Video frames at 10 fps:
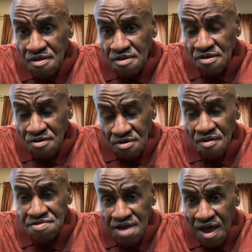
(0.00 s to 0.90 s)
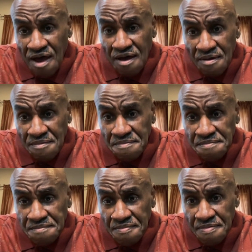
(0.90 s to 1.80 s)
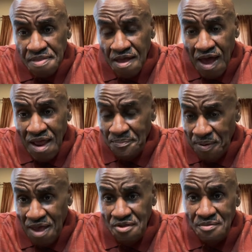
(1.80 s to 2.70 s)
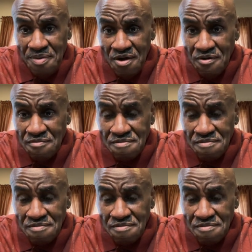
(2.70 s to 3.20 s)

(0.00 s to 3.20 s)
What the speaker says: You do your job. I ain't paying you to be on,